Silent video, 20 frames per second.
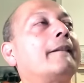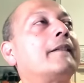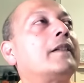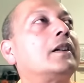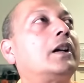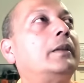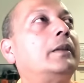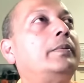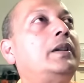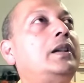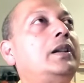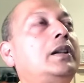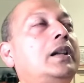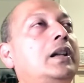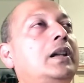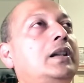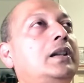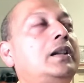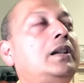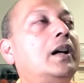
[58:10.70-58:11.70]
Kabhi
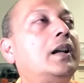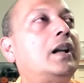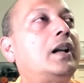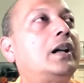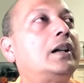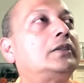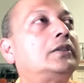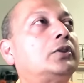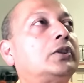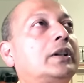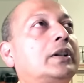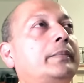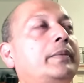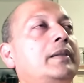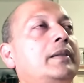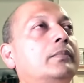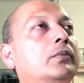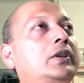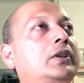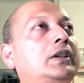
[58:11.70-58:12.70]
ghi ghana to
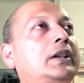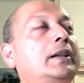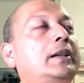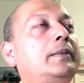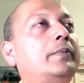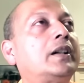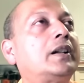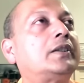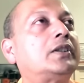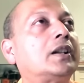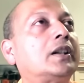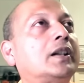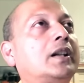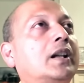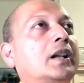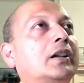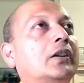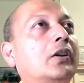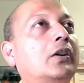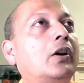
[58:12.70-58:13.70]
kabhi muthi bhar
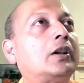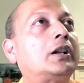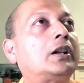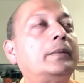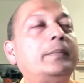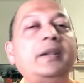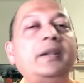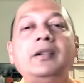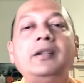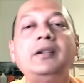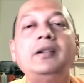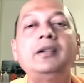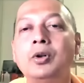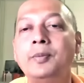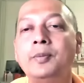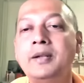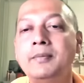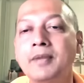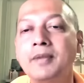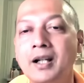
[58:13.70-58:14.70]
chana or kabhi wo
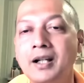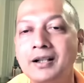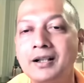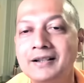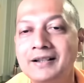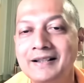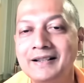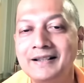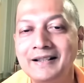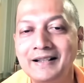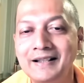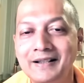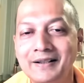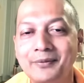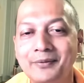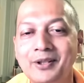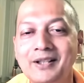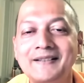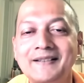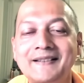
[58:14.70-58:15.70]
bhi mana.
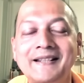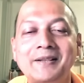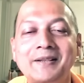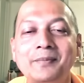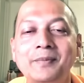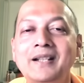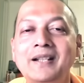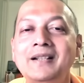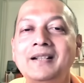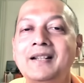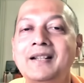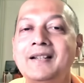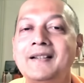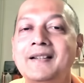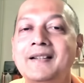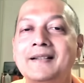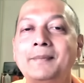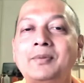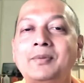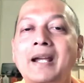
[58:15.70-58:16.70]
What does that mean?
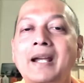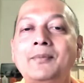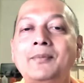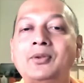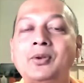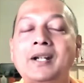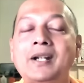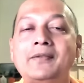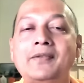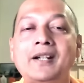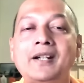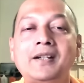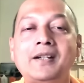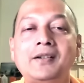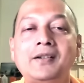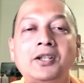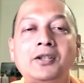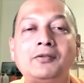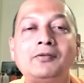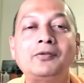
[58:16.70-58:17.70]
Sometimes you get very
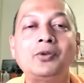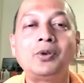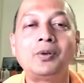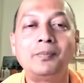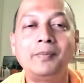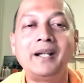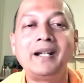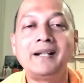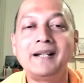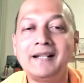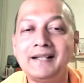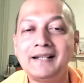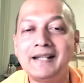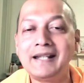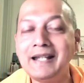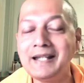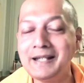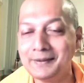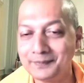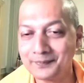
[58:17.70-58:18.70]
rich food made in
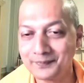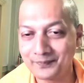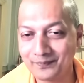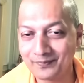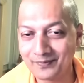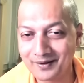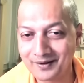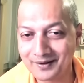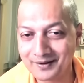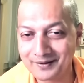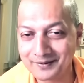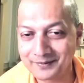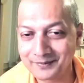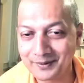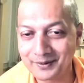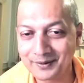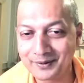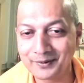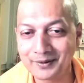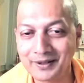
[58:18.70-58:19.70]
ghee, in
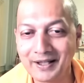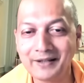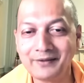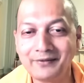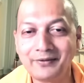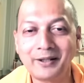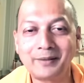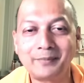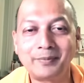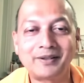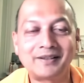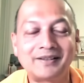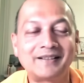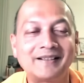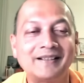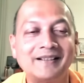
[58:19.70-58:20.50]
the clarified butter.